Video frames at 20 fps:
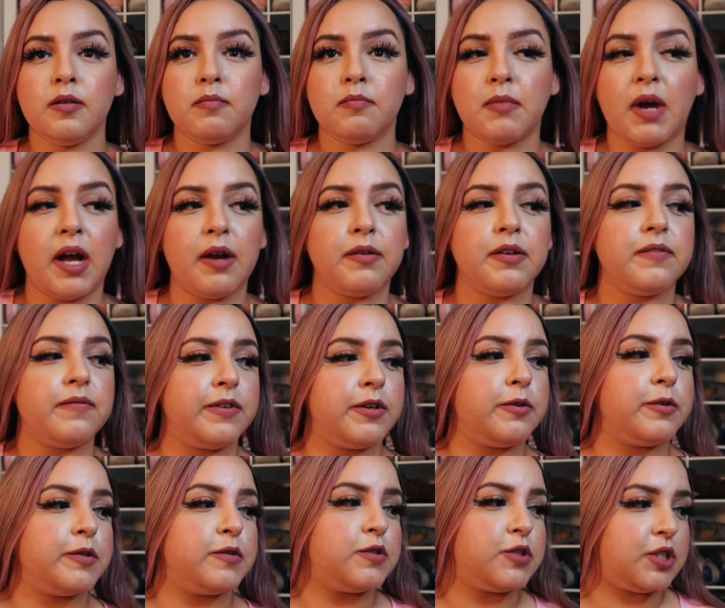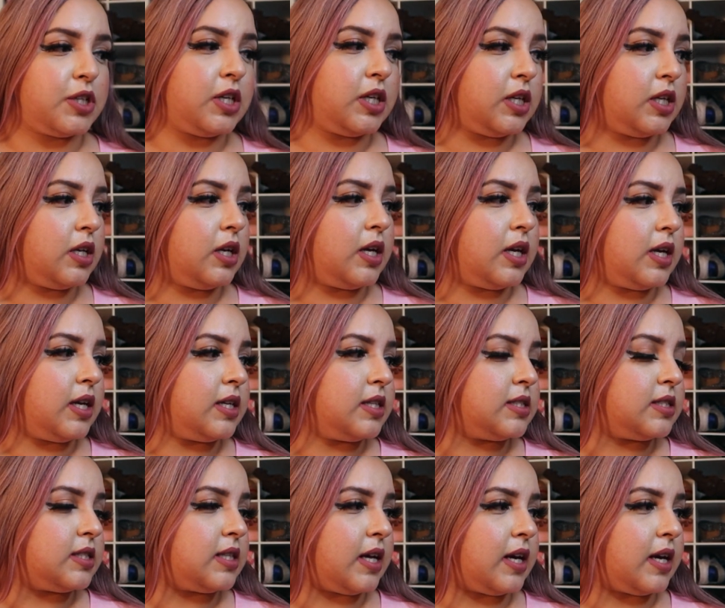My review of Shein is